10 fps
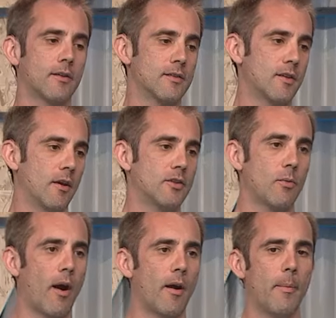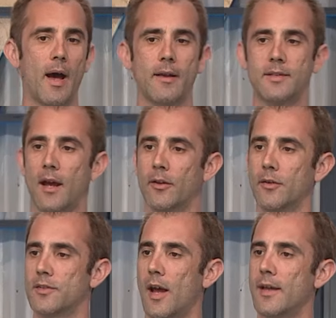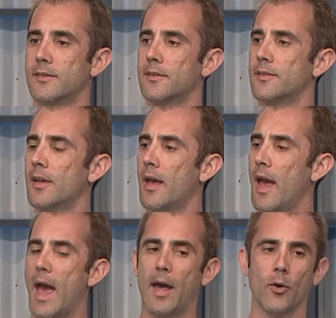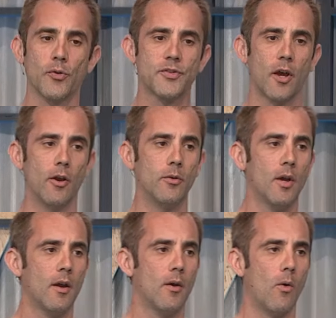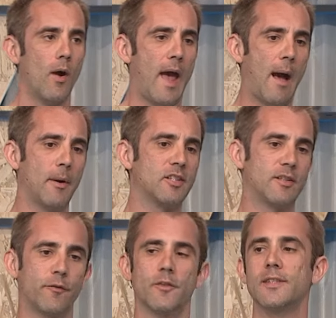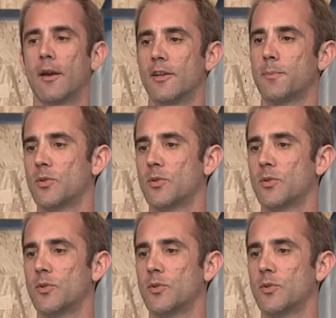concerned you are about download sizes, and also how much difference there is